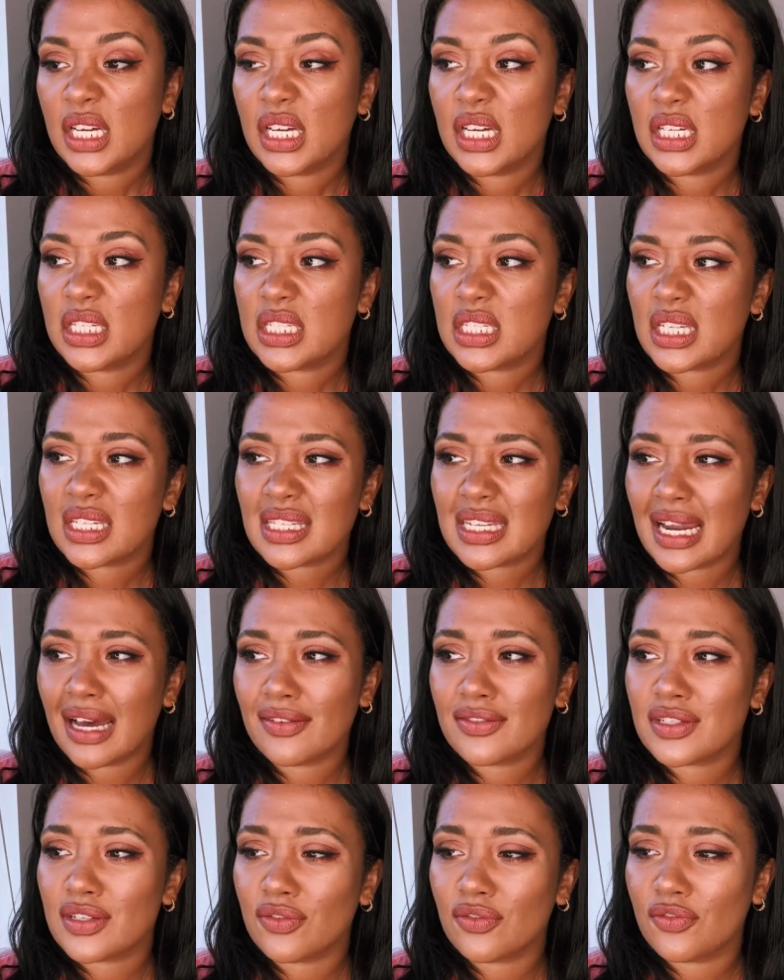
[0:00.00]
doesn't
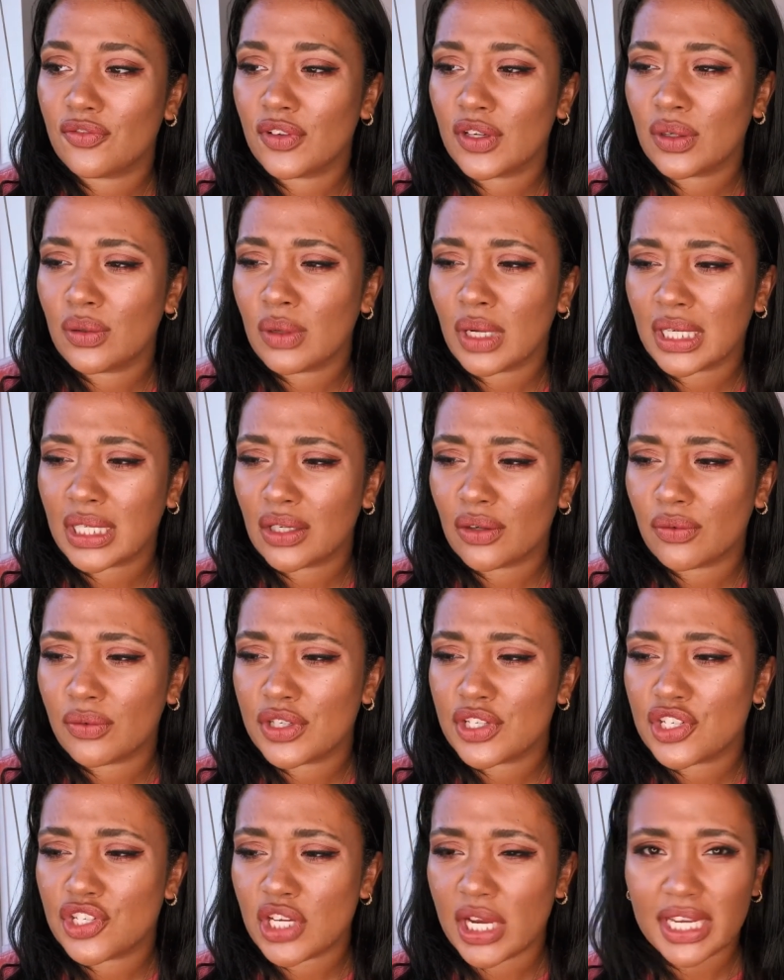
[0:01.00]
have to feel like a
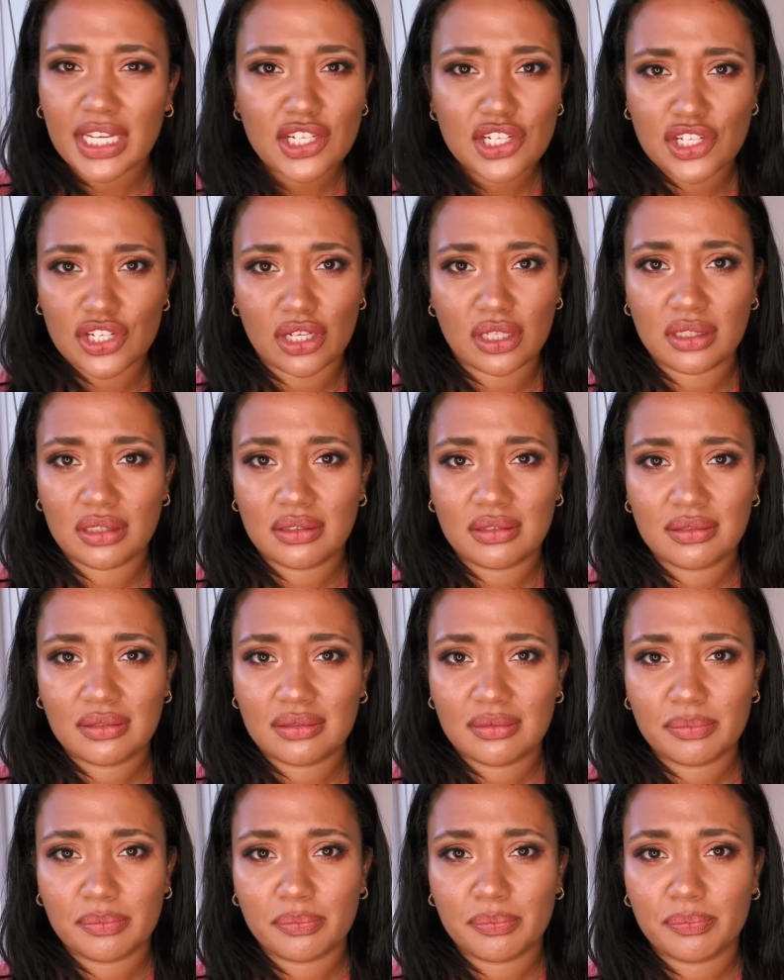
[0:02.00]
rejection,
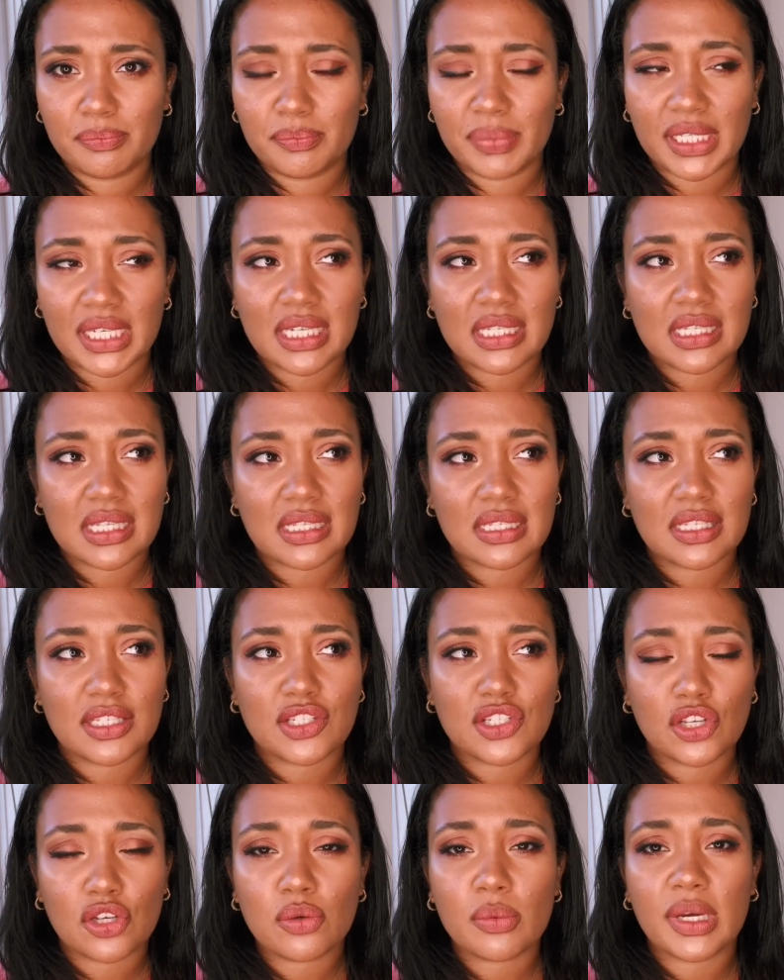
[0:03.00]
because it's a
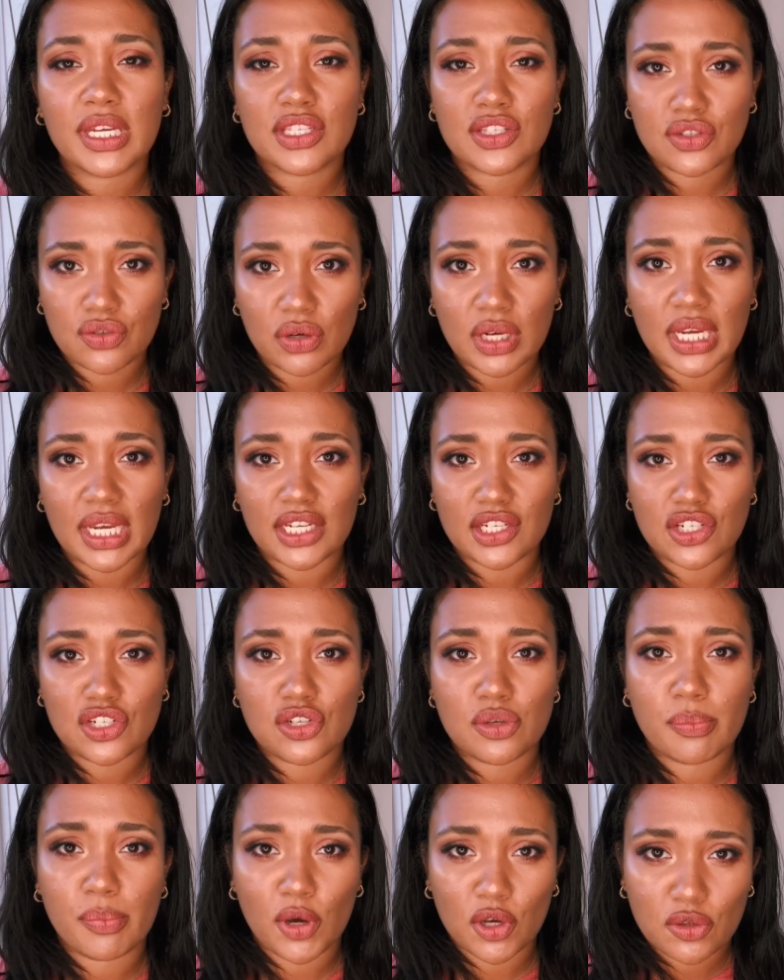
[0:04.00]
two-way street and you
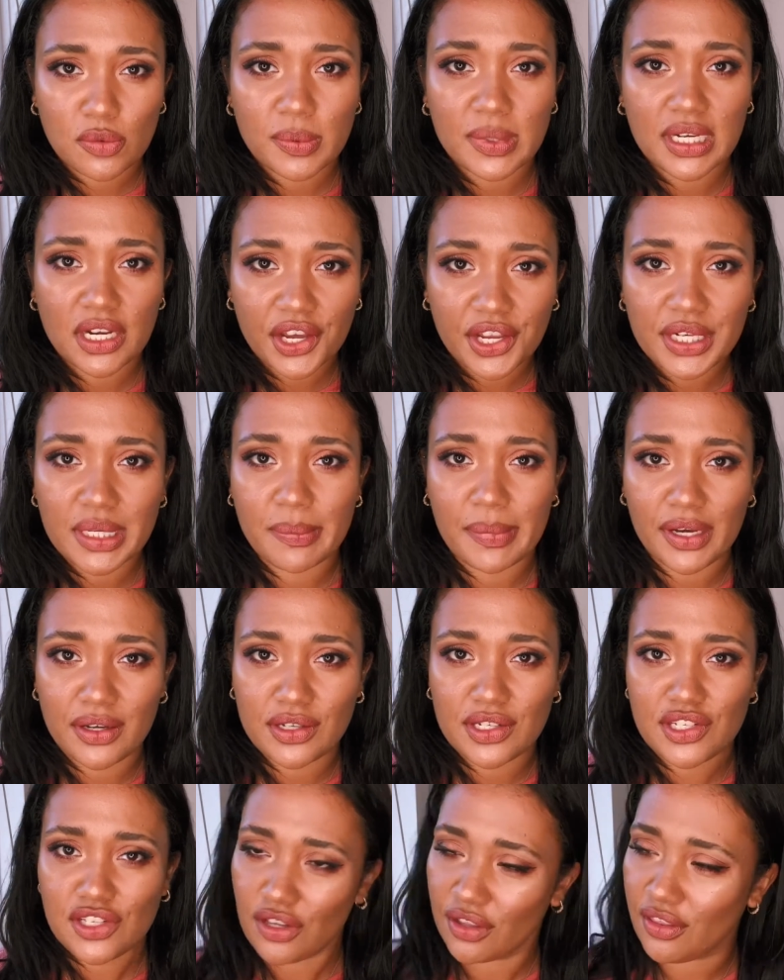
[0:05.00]
should both be learning about
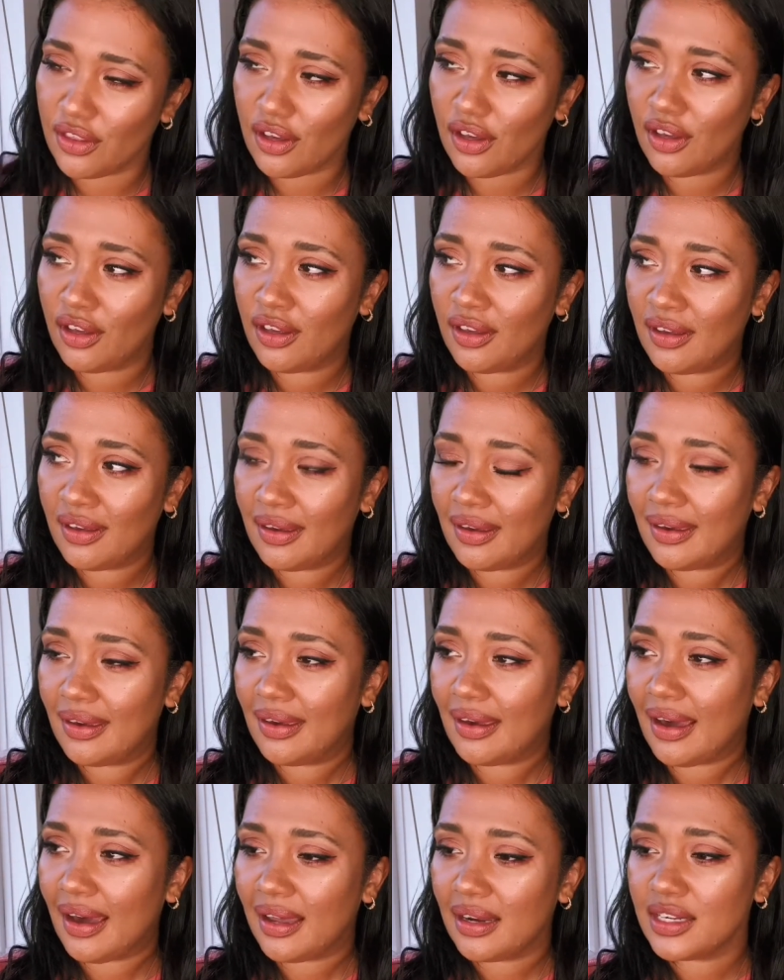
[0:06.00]
each other.
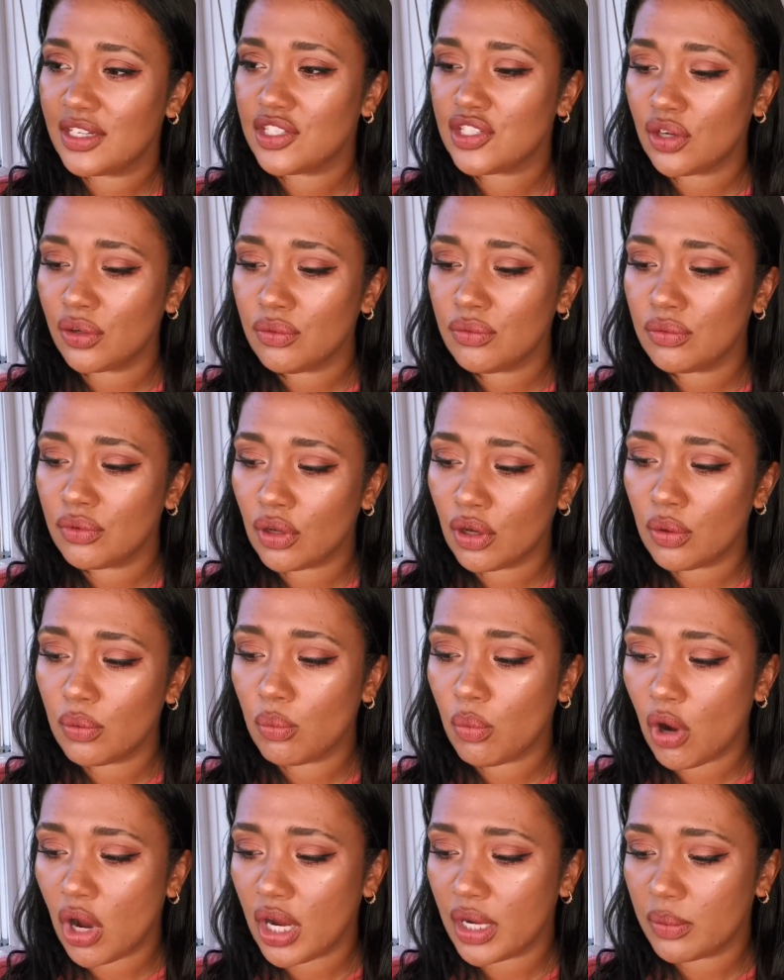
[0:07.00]
And I don't know
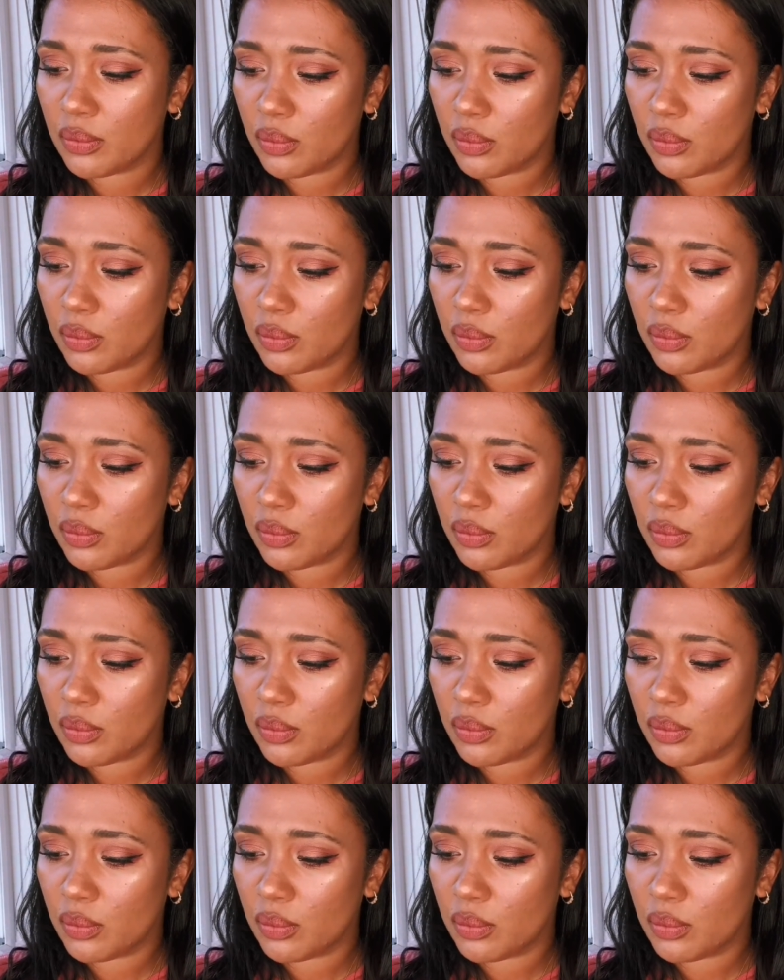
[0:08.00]
why